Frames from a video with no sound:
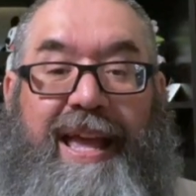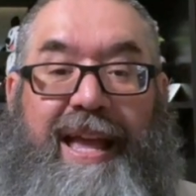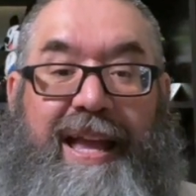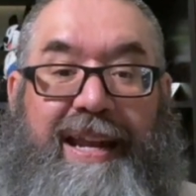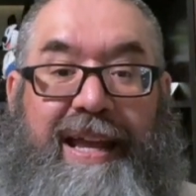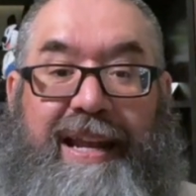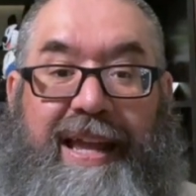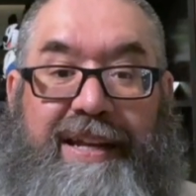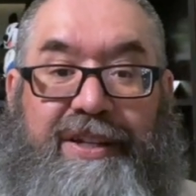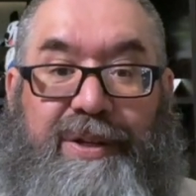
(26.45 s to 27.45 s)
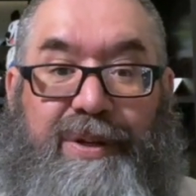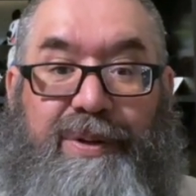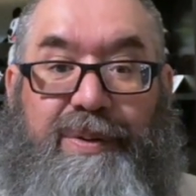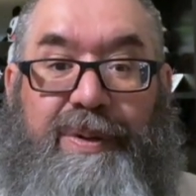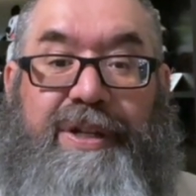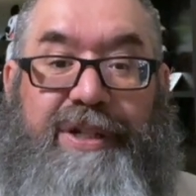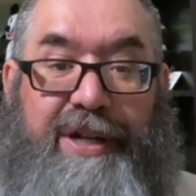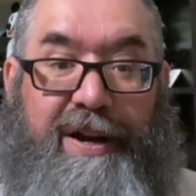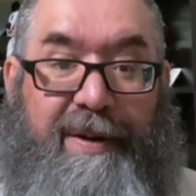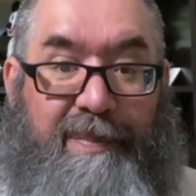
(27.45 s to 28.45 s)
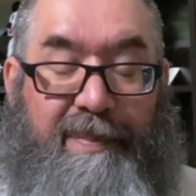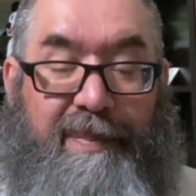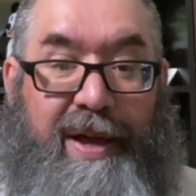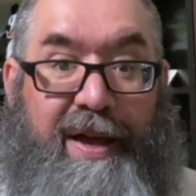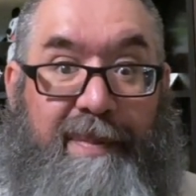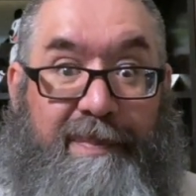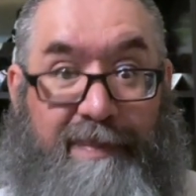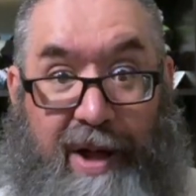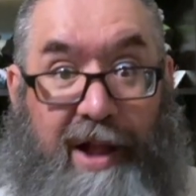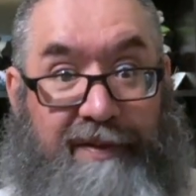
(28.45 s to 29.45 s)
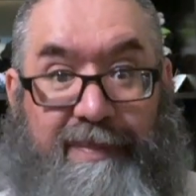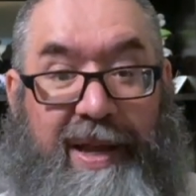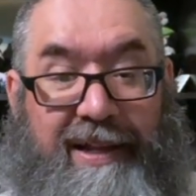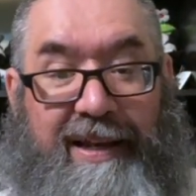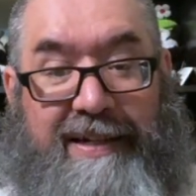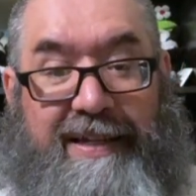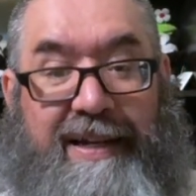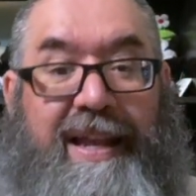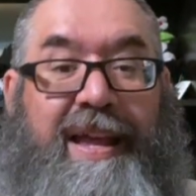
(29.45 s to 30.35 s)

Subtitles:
and I'd like to share all of my collection,